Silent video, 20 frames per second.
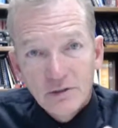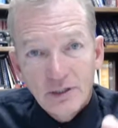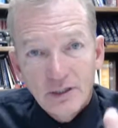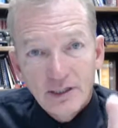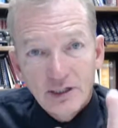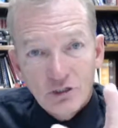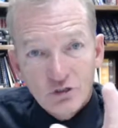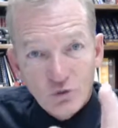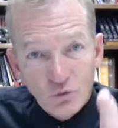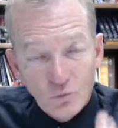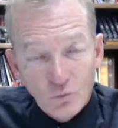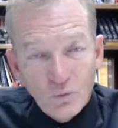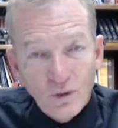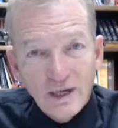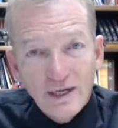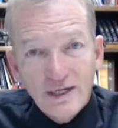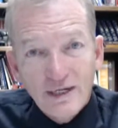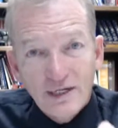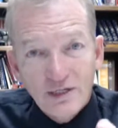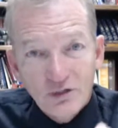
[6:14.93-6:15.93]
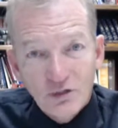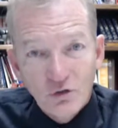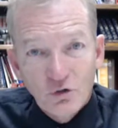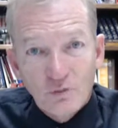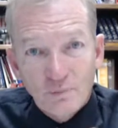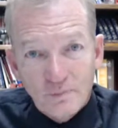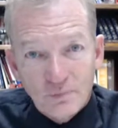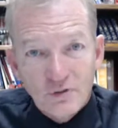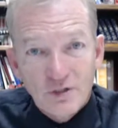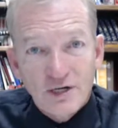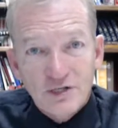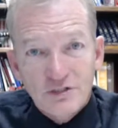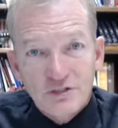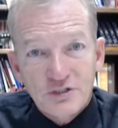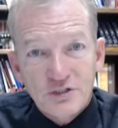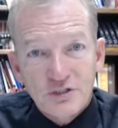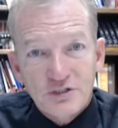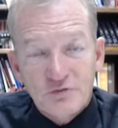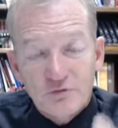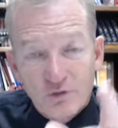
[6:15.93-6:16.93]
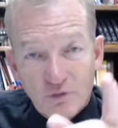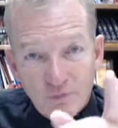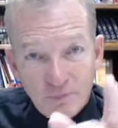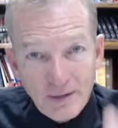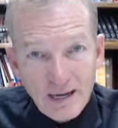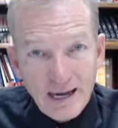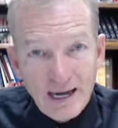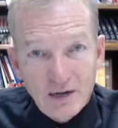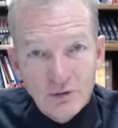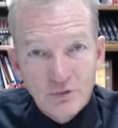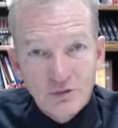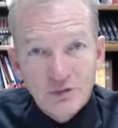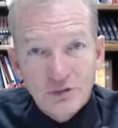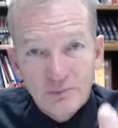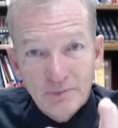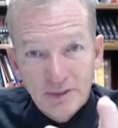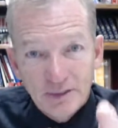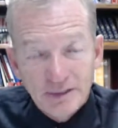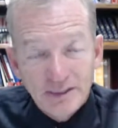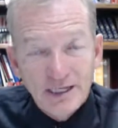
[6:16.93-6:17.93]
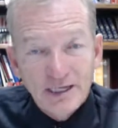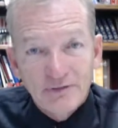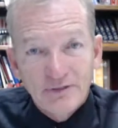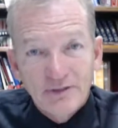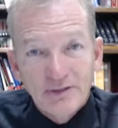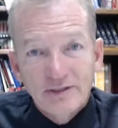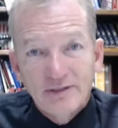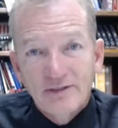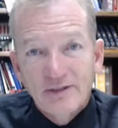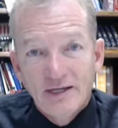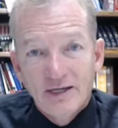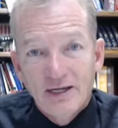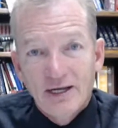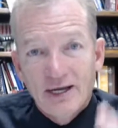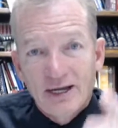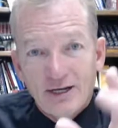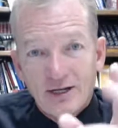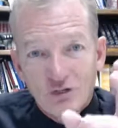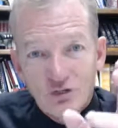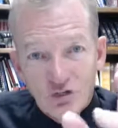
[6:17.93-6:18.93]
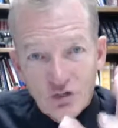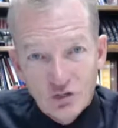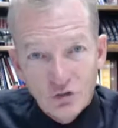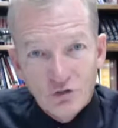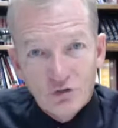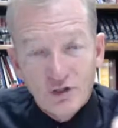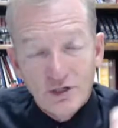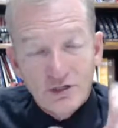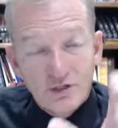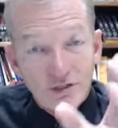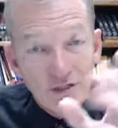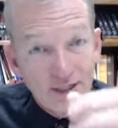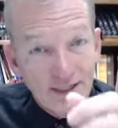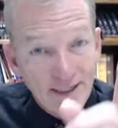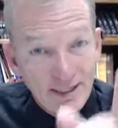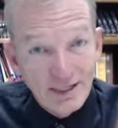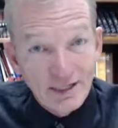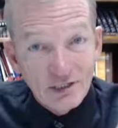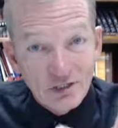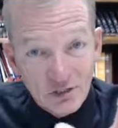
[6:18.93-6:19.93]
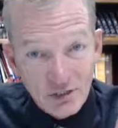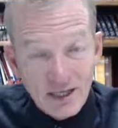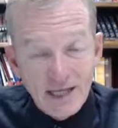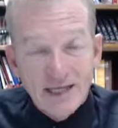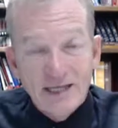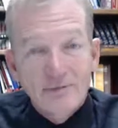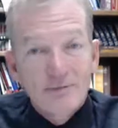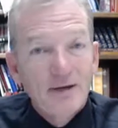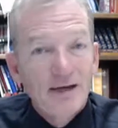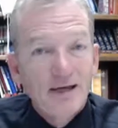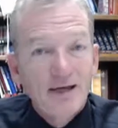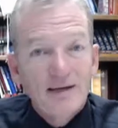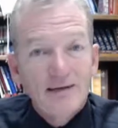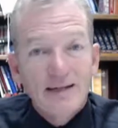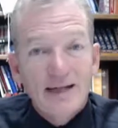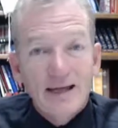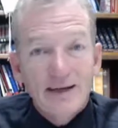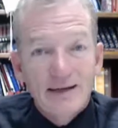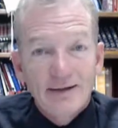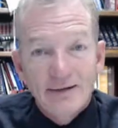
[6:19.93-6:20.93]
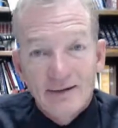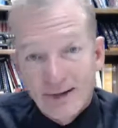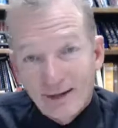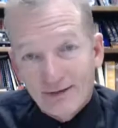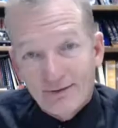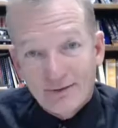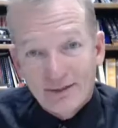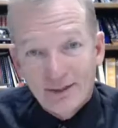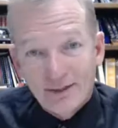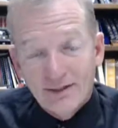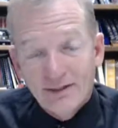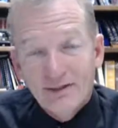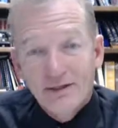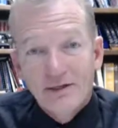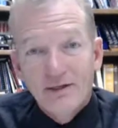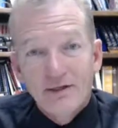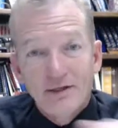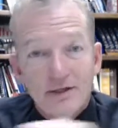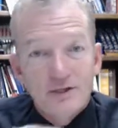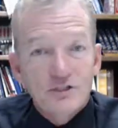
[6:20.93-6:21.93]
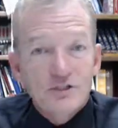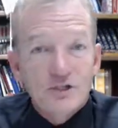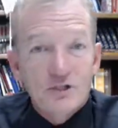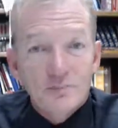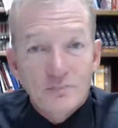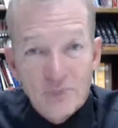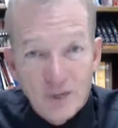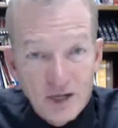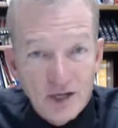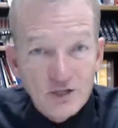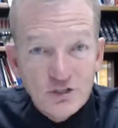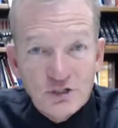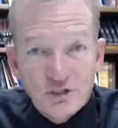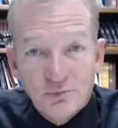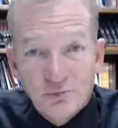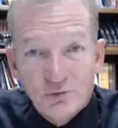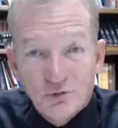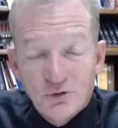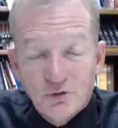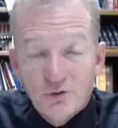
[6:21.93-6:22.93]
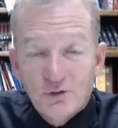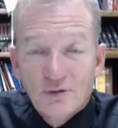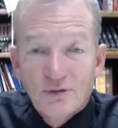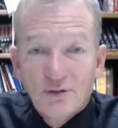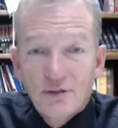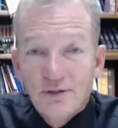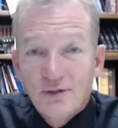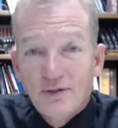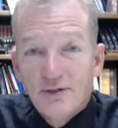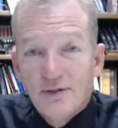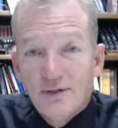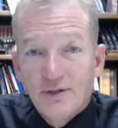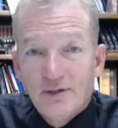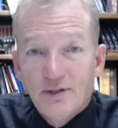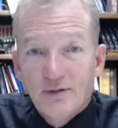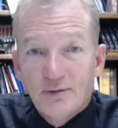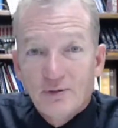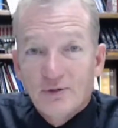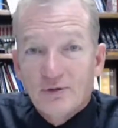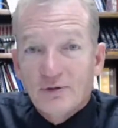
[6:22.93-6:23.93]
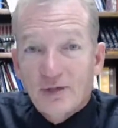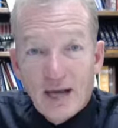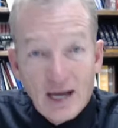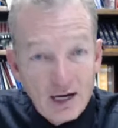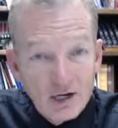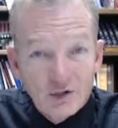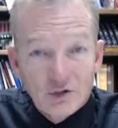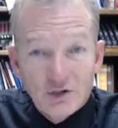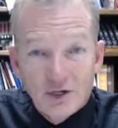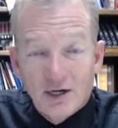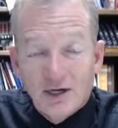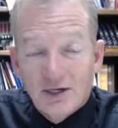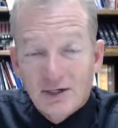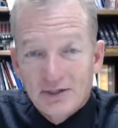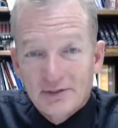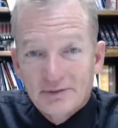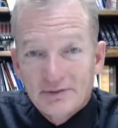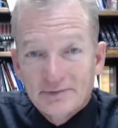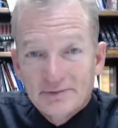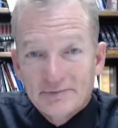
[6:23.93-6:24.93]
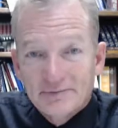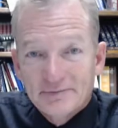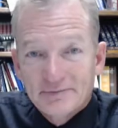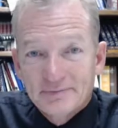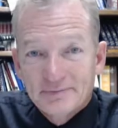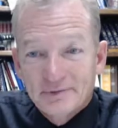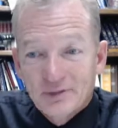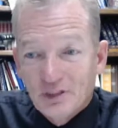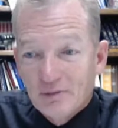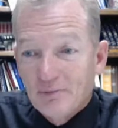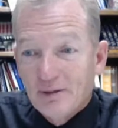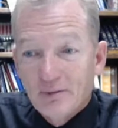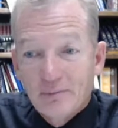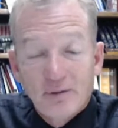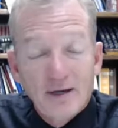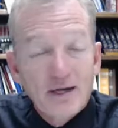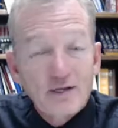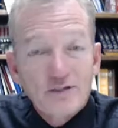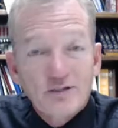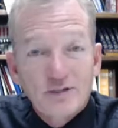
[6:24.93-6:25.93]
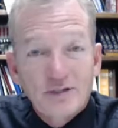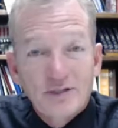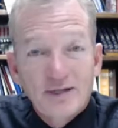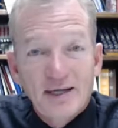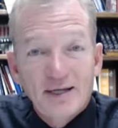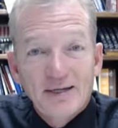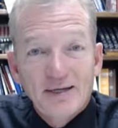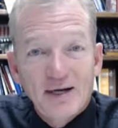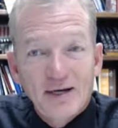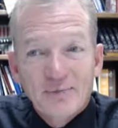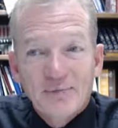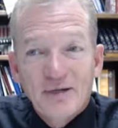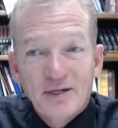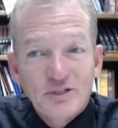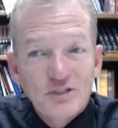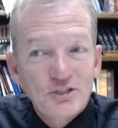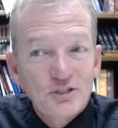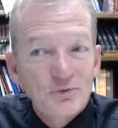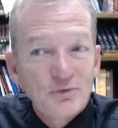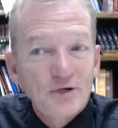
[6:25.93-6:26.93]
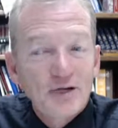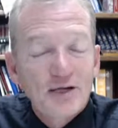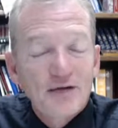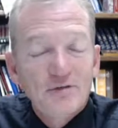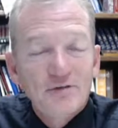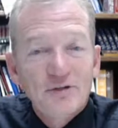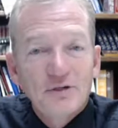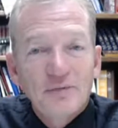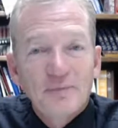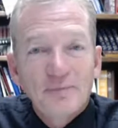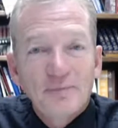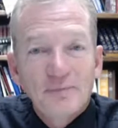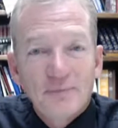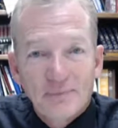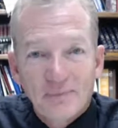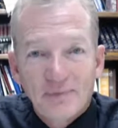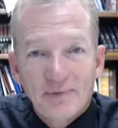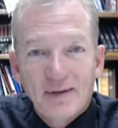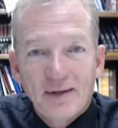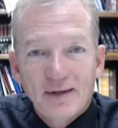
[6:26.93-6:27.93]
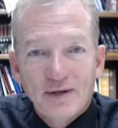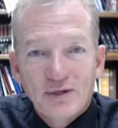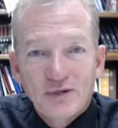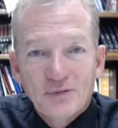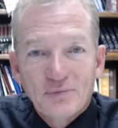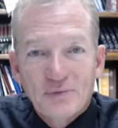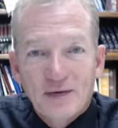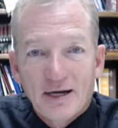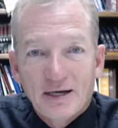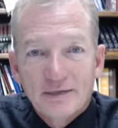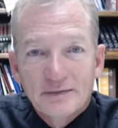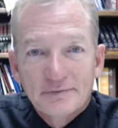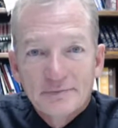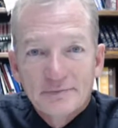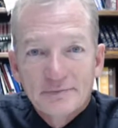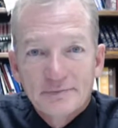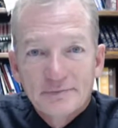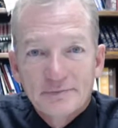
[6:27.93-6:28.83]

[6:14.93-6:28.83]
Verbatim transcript: he is waiting your presence for power to be given an assurance in His name that nothing is impossible with our God. You be blessed today. God bless you. We love you. And goodbye.